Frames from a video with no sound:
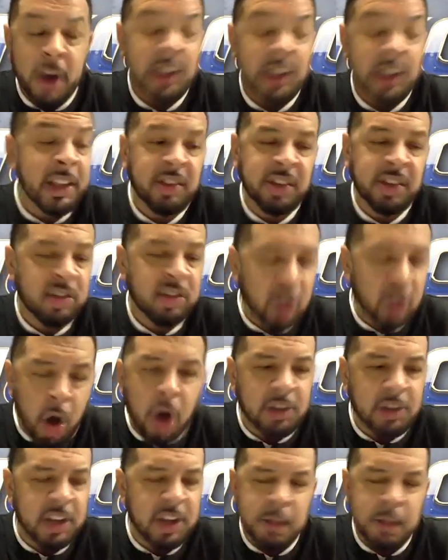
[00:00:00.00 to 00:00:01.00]
At least he
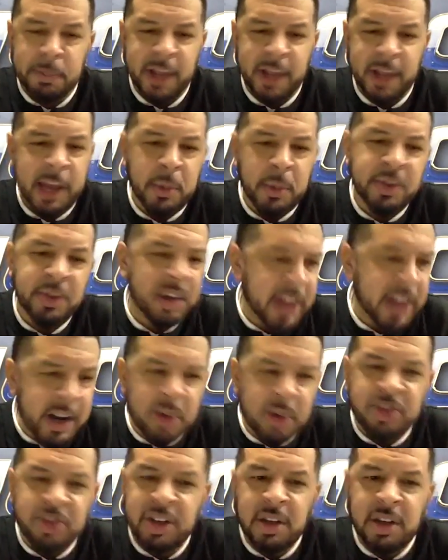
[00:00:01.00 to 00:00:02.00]
talked and he played with an
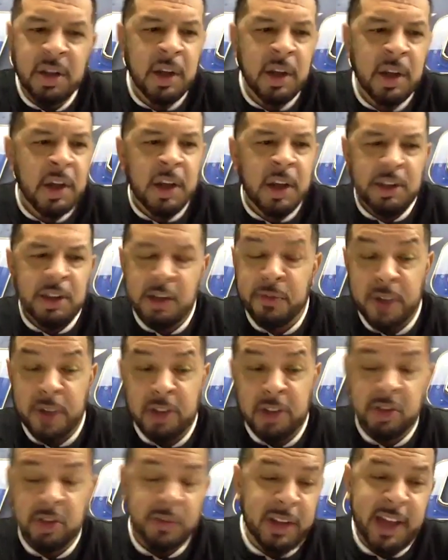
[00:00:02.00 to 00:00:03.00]
energy
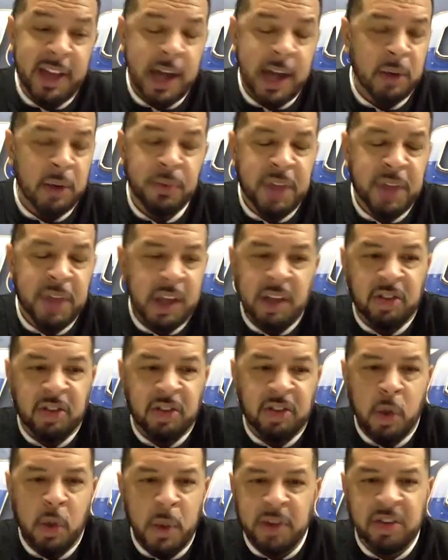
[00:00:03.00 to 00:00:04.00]
defensively. I don't think it's a
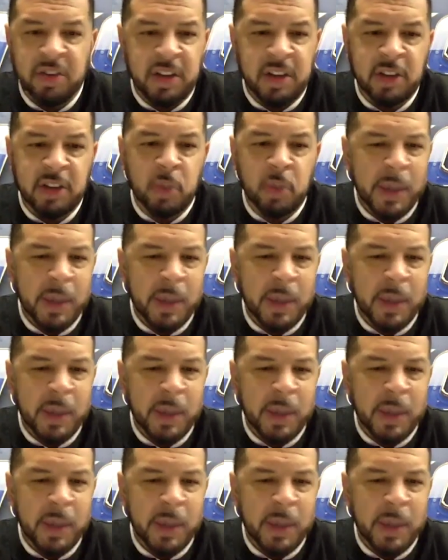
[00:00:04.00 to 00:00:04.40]
coincidence.